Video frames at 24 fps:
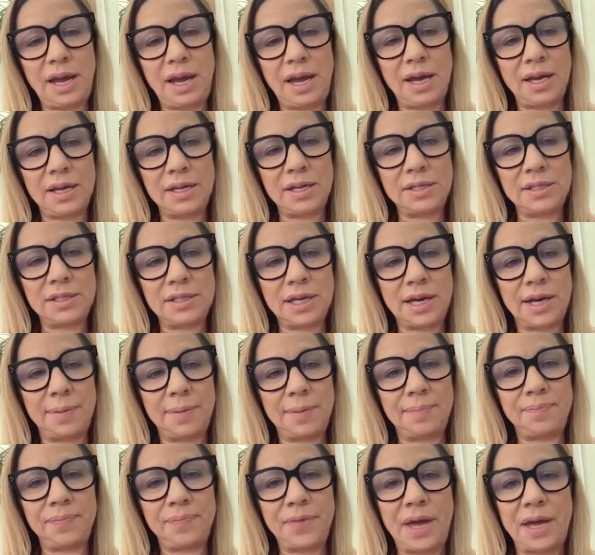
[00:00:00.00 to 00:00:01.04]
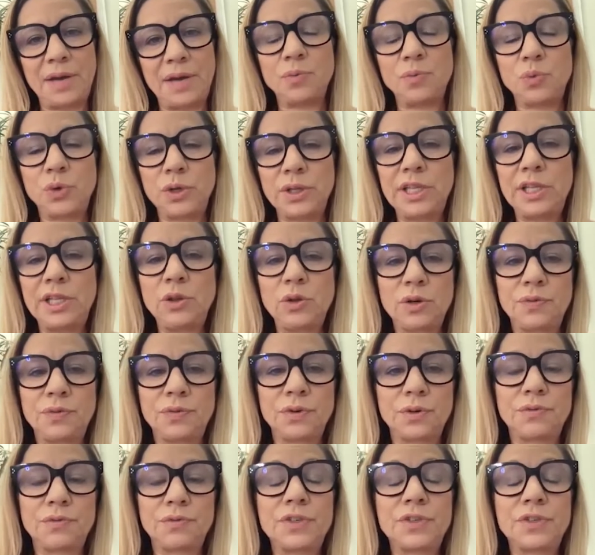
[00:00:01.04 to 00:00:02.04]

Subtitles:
and really look for,